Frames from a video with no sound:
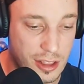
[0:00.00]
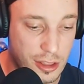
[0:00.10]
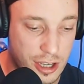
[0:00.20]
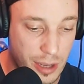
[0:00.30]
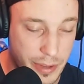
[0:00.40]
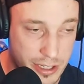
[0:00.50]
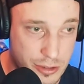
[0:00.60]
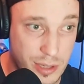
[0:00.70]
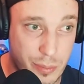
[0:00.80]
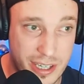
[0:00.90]
look up
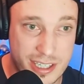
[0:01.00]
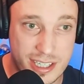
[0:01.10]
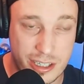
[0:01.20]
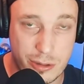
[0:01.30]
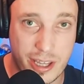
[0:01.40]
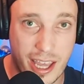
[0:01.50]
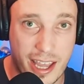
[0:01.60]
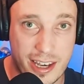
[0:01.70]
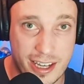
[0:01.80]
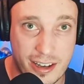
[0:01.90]
Extreme PC
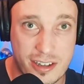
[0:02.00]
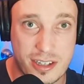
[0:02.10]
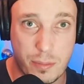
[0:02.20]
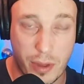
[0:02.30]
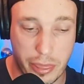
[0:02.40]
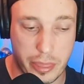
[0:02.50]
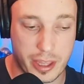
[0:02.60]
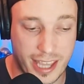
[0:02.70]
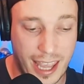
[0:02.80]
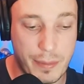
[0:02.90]
UK, and he does a
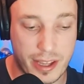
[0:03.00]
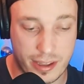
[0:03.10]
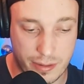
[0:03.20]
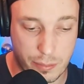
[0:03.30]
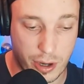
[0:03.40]
monthly gaming